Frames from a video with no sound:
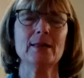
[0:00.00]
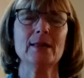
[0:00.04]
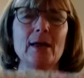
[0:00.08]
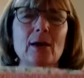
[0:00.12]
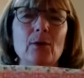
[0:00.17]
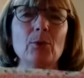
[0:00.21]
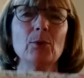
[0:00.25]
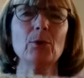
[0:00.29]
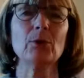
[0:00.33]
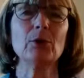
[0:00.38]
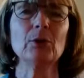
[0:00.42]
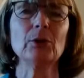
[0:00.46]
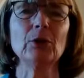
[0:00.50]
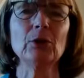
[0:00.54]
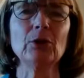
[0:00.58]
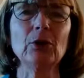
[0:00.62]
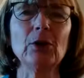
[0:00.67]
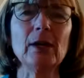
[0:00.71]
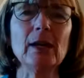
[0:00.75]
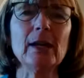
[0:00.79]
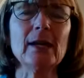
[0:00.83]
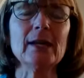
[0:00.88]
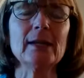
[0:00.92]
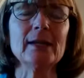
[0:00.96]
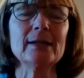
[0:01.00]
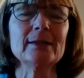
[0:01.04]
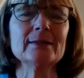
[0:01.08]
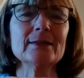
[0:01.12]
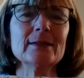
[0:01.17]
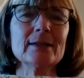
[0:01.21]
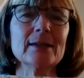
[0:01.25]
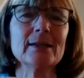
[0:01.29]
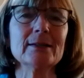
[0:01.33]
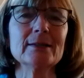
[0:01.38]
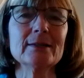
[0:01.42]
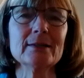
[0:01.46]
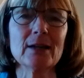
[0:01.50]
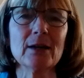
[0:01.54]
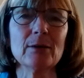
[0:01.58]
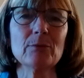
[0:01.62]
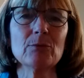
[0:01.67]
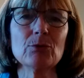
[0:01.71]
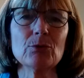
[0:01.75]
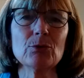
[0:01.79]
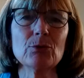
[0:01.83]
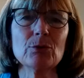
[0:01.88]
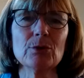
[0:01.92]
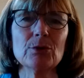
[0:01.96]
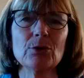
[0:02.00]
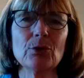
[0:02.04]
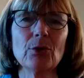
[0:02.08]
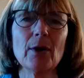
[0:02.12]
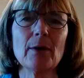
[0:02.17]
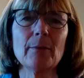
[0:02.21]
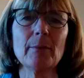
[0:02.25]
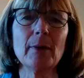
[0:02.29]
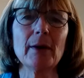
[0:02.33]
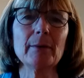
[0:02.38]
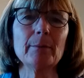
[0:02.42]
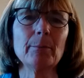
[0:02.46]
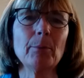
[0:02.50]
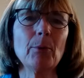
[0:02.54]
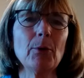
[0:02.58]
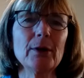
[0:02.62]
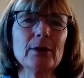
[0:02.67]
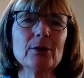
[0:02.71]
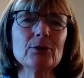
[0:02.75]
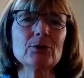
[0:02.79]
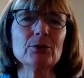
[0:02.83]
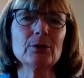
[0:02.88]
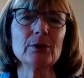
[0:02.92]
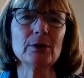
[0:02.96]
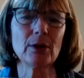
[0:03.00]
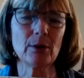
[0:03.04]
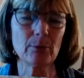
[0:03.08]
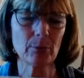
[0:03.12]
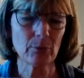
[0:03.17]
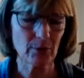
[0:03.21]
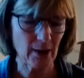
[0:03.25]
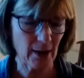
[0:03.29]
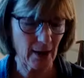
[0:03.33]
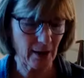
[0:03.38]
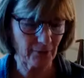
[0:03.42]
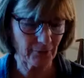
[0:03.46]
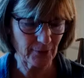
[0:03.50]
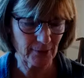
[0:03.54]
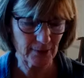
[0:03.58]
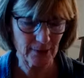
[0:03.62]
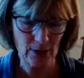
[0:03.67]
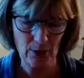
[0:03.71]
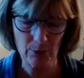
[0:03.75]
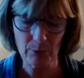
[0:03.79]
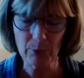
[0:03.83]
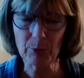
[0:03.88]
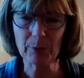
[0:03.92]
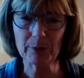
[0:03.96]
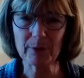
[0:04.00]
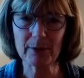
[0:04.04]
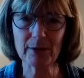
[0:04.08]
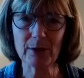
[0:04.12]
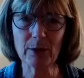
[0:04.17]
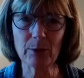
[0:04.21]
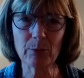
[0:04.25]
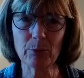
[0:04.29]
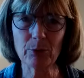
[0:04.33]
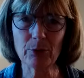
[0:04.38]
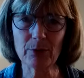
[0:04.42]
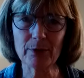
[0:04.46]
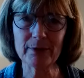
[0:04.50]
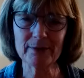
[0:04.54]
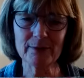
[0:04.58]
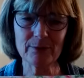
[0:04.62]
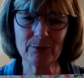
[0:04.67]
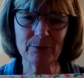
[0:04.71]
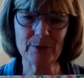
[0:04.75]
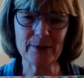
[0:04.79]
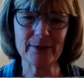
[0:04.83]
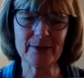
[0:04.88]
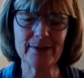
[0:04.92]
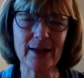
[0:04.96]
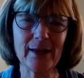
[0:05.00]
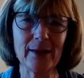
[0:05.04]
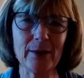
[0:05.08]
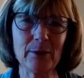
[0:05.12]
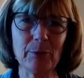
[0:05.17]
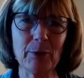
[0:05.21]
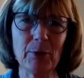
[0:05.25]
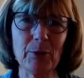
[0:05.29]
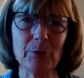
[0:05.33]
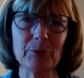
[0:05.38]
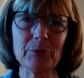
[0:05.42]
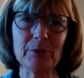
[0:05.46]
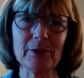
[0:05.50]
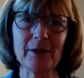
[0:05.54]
that we're learning, and as the kids come through the door, I might point to a number. They have to tell me what the number is, and we say the poem